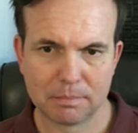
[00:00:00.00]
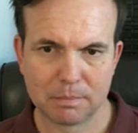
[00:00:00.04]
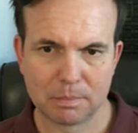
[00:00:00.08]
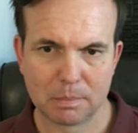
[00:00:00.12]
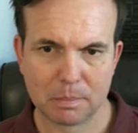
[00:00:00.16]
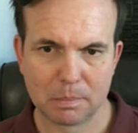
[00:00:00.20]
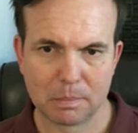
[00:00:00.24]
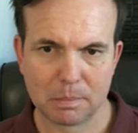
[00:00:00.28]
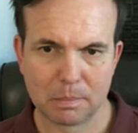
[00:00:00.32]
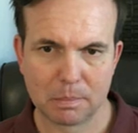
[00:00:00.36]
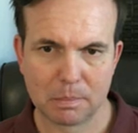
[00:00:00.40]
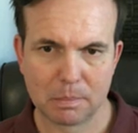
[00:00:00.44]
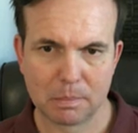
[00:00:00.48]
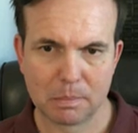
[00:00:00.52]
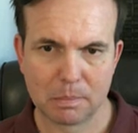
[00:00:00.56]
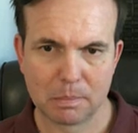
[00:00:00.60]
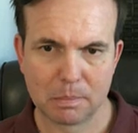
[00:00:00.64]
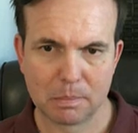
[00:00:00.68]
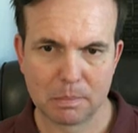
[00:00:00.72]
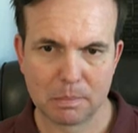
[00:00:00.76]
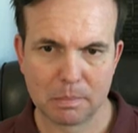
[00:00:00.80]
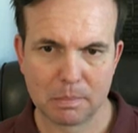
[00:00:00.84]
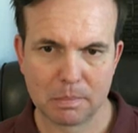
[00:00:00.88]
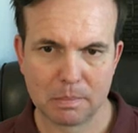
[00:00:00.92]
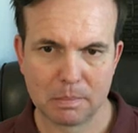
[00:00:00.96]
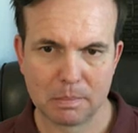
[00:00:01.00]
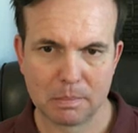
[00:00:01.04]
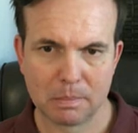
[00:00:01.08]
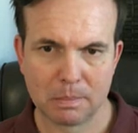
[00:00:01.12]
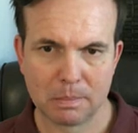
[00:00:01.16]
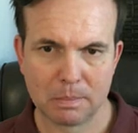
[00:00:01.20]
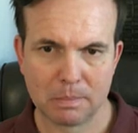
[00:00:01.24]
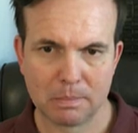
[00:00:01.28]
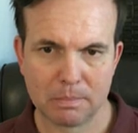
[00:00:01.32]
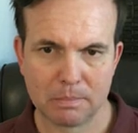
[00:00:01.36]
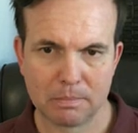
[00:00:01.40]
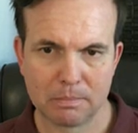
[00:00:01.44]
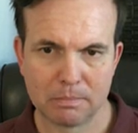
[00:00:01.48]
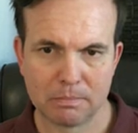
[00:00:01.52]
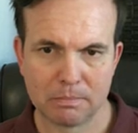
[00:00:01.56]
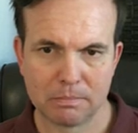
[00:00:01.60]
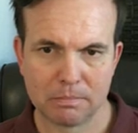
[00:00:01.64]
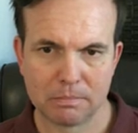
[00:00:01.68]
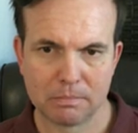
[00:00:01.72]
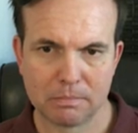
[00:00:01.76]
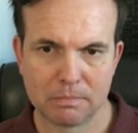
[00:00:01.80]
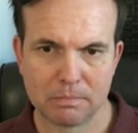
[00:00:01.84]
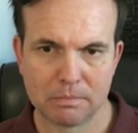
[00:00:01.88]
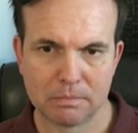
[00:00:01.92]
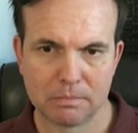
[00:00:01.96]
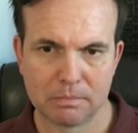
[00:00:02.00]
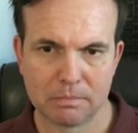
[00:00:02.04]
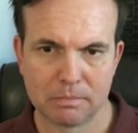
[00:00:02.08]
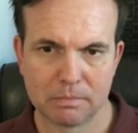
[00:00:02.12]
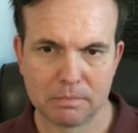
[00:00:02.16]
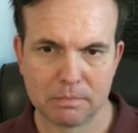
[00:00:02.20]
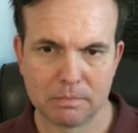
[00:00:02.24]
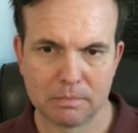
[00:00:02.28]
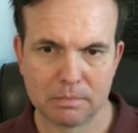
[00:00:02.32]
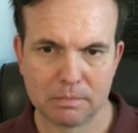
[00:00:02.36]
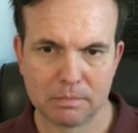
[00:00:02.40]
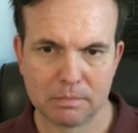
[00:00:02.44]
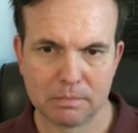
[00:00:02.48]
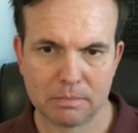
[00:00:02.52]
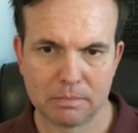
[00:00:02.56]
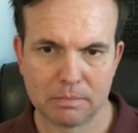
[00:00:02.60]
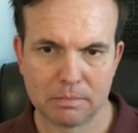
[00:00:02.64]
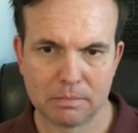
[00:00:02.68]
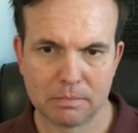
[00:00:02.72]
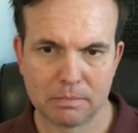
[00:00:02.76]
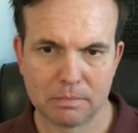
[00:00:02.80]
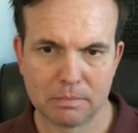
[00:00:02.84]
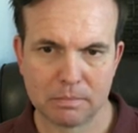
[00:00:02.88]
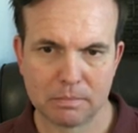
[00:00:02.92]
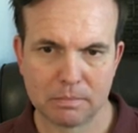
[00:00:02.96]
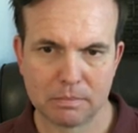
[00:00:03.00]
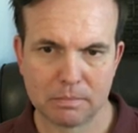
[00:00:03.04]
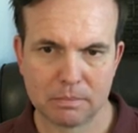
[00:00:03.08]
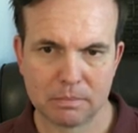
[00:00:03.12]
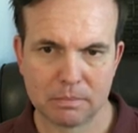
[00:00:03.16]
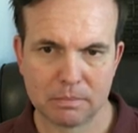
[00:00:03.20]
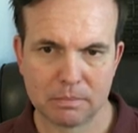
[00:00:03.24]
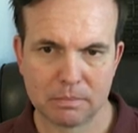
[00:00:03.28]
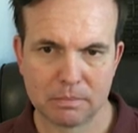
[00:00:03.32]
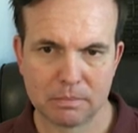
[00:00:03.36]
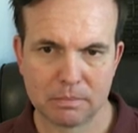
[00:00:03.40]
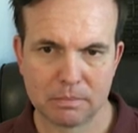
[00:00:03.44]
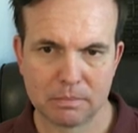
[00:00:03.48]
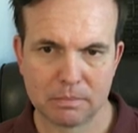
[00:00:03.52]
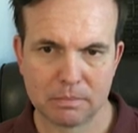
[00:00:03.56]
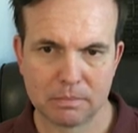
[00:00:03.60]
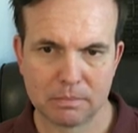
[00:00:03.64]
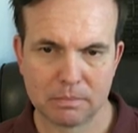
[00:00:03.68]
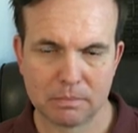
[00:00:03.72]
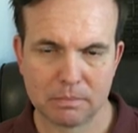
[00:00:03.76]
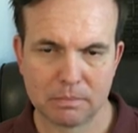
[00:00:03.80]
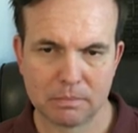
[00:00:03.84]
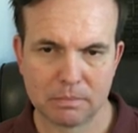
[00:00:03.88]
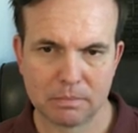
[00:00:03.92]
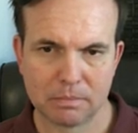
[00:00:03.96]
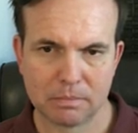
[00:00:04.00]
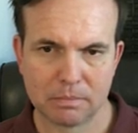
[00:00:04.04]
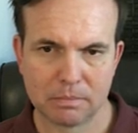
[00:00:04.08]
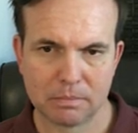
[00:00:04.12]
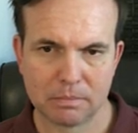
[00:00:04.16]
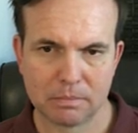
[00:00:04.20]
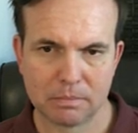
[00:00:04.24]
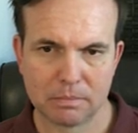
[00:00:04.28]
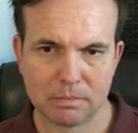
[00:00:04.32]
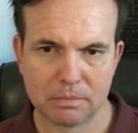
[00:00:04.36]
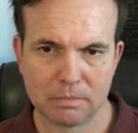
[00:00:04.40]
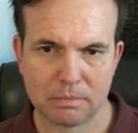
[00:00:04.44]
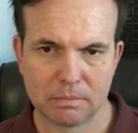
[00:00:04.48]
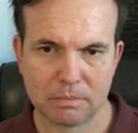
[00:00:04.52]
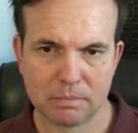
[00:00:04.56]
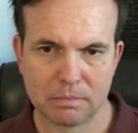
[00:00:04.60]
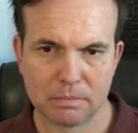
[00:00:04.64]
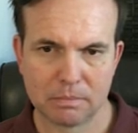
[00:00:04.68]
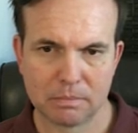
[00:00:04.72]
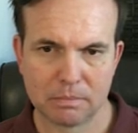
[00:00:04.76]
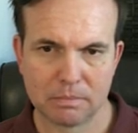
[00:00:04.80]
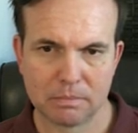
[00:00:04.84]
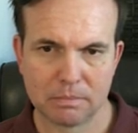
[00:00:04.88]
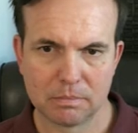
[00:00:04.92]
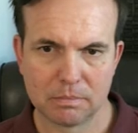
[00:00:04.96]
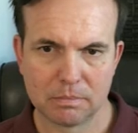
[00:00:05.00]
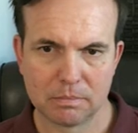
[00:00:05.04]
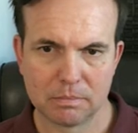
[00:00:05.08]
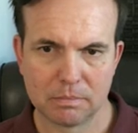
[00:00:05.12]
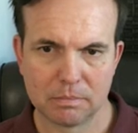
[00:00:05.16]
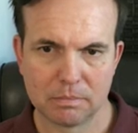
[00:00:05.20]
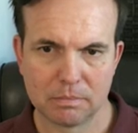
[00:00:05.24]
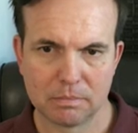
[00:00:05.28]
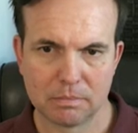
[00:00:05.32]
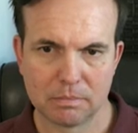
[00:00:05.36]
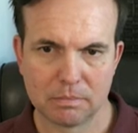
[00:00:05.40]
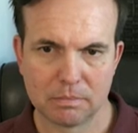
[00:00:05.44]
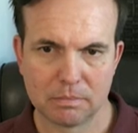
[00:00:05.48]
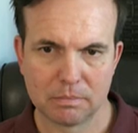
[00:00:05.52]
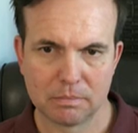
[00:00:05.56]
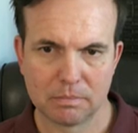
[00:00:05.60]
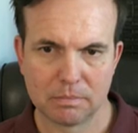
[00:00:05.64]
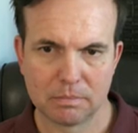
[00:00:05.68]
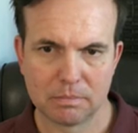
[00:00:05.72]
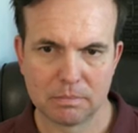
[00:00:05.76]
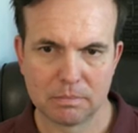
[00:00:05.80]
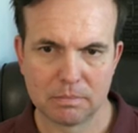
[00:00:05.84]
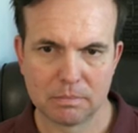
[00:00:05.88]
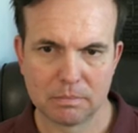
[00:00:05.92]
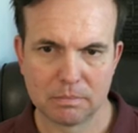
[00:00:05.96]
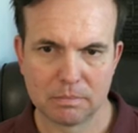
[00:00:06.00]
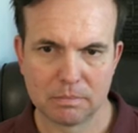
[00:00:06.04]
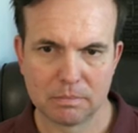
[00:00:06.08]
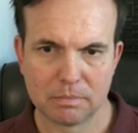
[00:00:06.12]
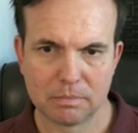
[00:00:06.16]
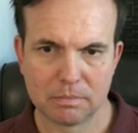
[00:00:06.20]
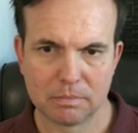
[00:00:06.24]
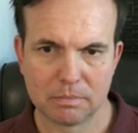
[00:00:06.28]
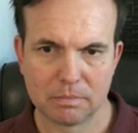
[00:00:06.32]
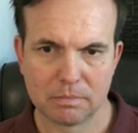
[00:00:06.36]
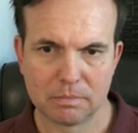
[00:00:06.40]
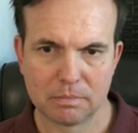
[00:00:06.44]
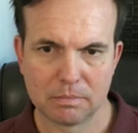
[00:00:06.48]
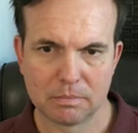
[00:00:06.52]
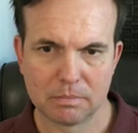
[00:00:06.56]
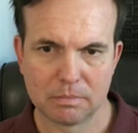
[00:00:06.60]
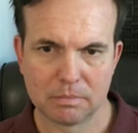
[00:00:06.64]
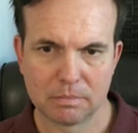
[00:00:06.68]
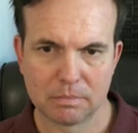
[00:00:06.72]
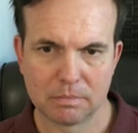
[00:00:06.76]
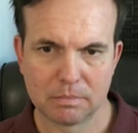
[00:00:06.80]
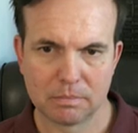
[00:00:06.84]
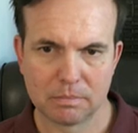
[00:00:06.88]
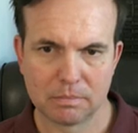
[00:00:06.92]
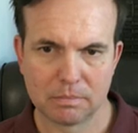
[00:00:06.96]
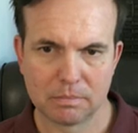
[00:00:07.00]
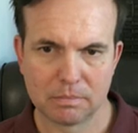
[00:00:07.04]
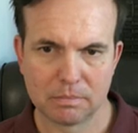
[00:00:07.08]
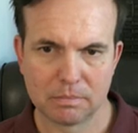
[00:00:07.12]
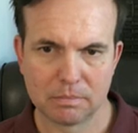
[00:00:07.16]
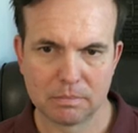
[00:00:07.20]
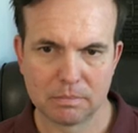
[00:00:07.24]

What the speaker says: This person isn't speaking.